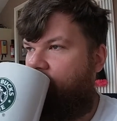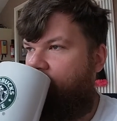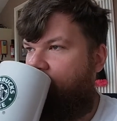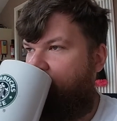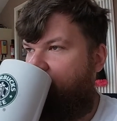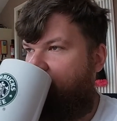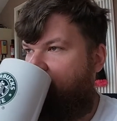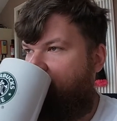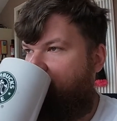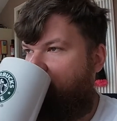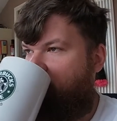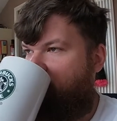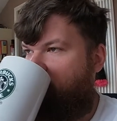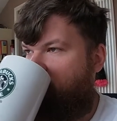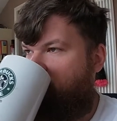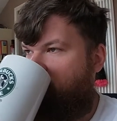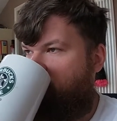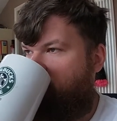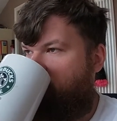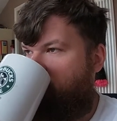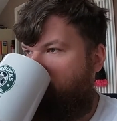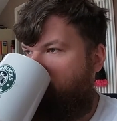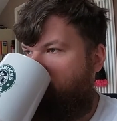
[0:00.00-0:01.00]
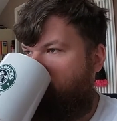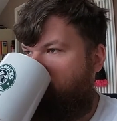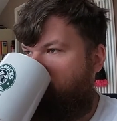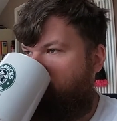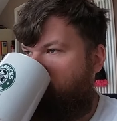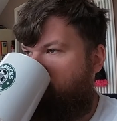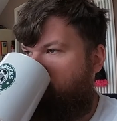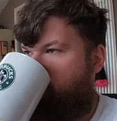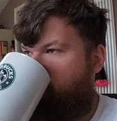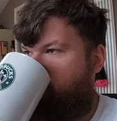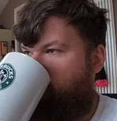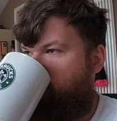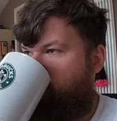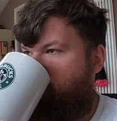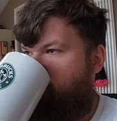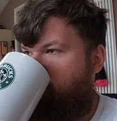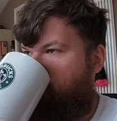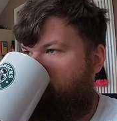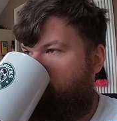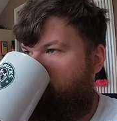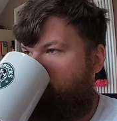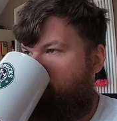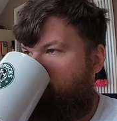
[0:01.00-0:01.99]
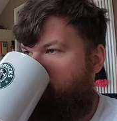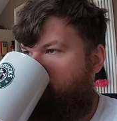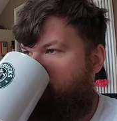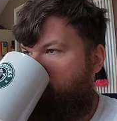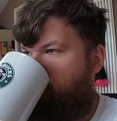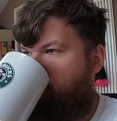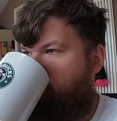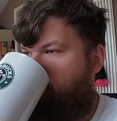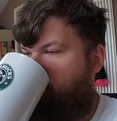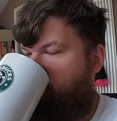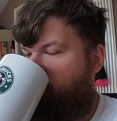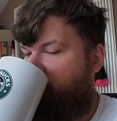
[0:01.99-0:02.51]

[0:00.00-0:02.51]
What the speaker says: Nothing is said.